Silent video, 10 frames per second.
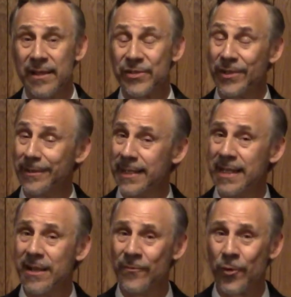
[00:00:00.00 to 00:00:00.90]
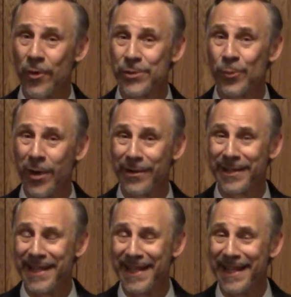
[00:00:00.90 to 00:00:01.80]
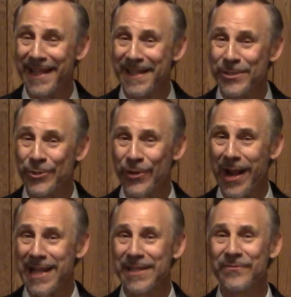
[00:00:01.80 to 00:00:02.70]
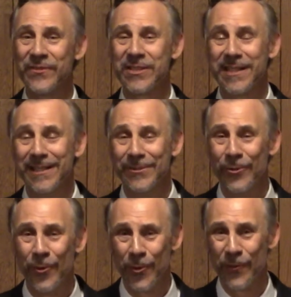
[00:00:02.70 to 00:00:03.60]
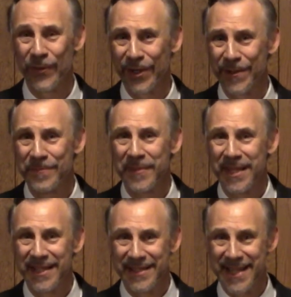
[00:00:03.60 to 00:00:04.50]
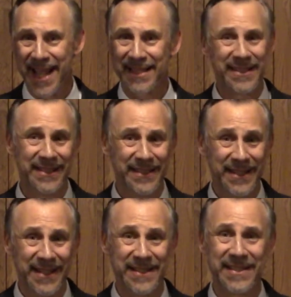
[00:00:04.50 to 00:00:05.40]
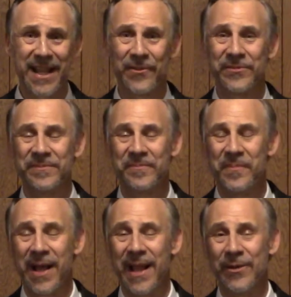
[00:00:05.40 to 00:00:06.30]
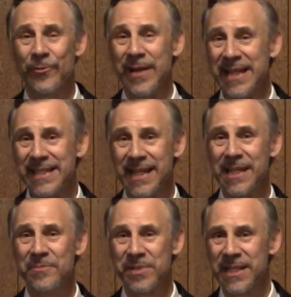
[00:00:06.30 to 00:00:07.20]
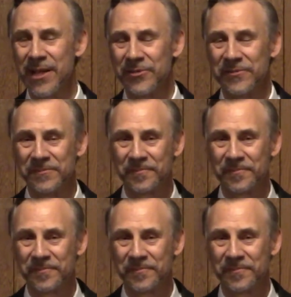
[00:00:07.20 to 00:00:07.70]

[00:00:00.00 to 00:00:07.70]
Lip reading: certainly, of course, where he triumphs over death itself by raising himself.